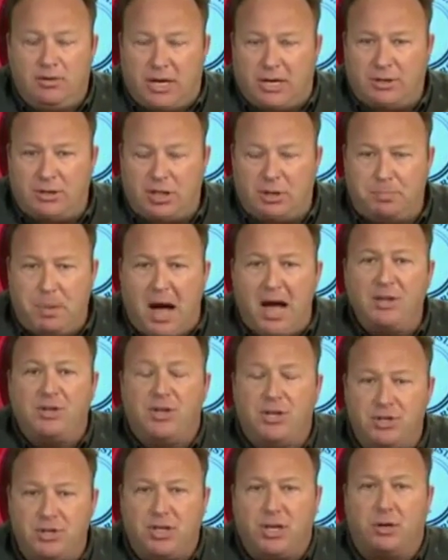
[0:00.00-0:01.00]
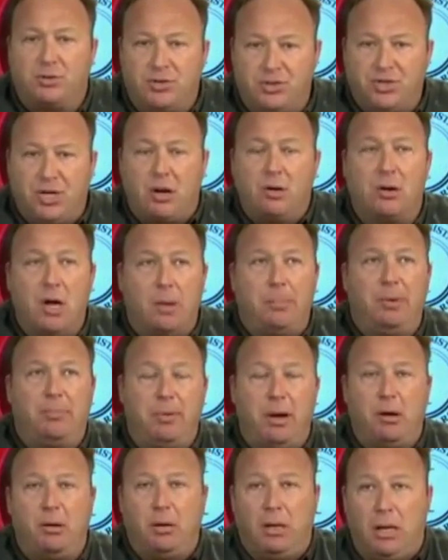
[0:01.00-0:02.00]
like sponges to go soak up
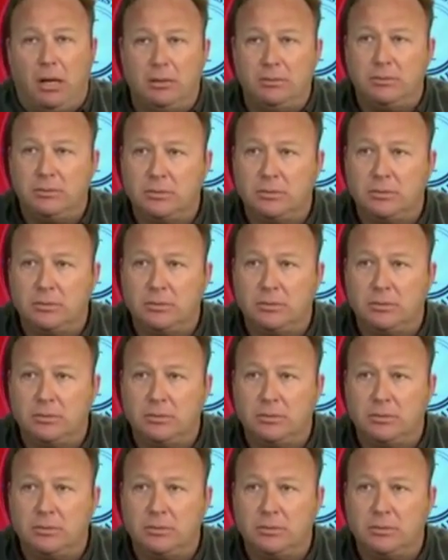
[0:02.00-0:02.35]
Ebola.